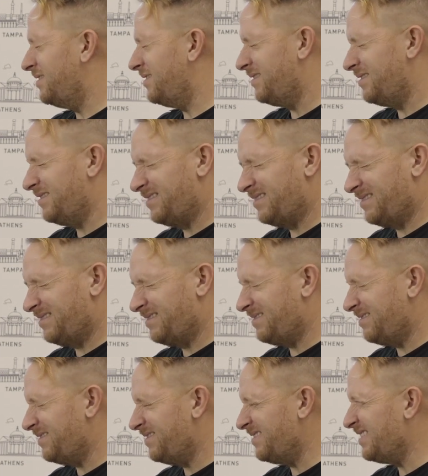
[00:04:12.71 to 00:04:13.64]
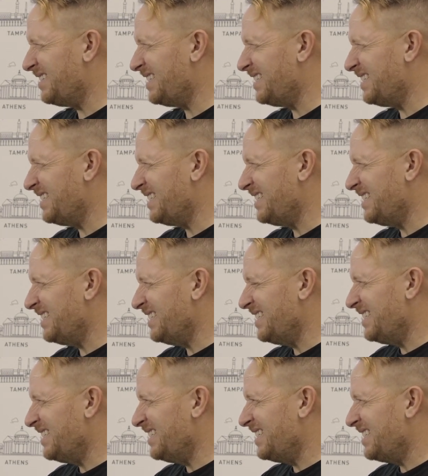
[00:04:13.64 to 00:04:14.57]

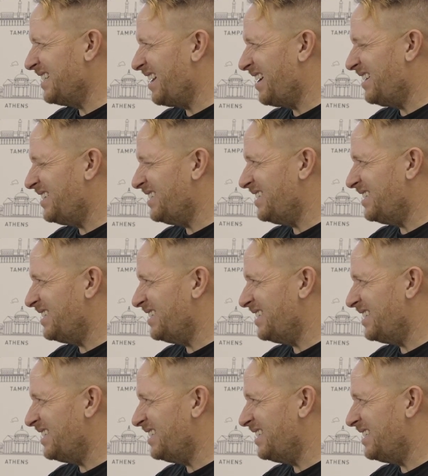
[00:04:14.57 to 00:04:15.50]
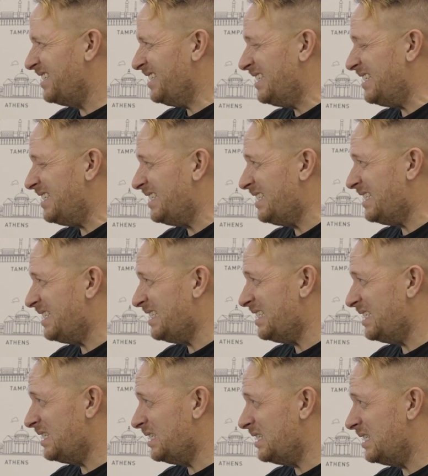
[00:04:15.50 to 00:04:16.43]

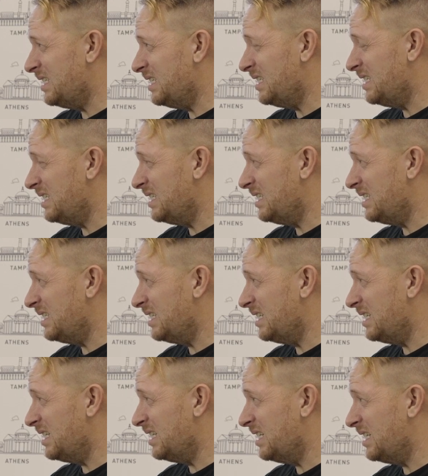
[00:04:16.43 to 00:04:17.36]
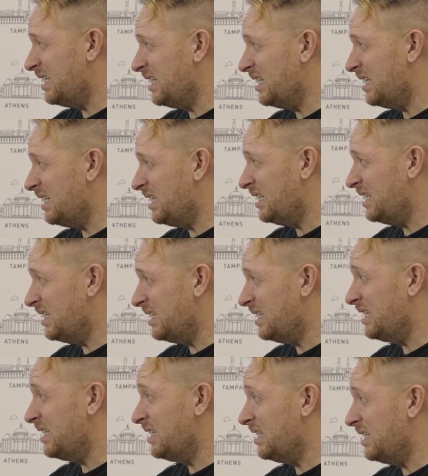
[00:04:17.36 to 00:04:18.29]

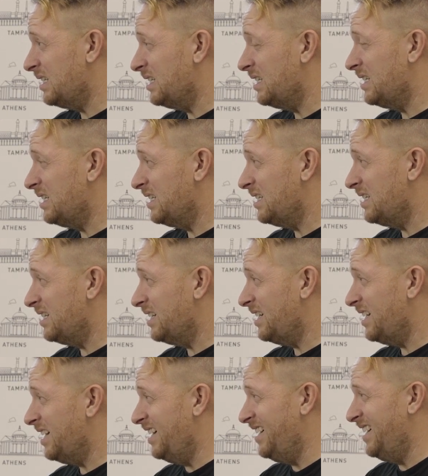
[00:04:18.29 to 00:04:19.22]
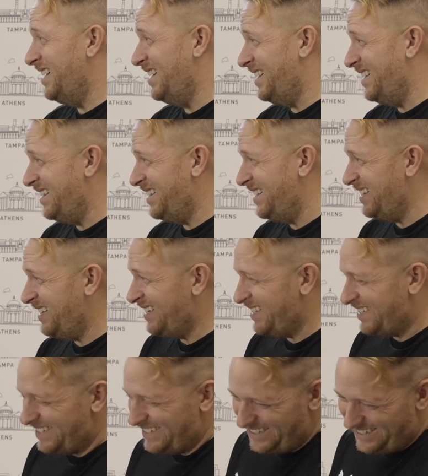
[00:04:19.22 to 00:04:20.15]

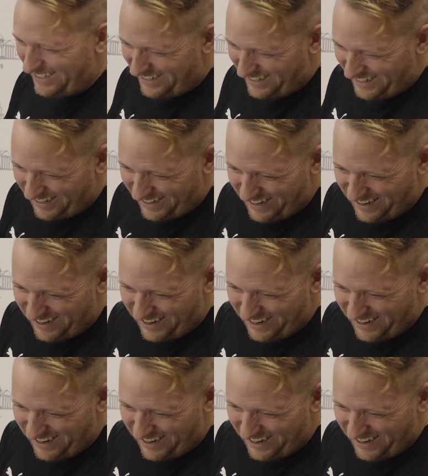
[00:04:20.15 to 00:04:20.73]
The person shown says nothing.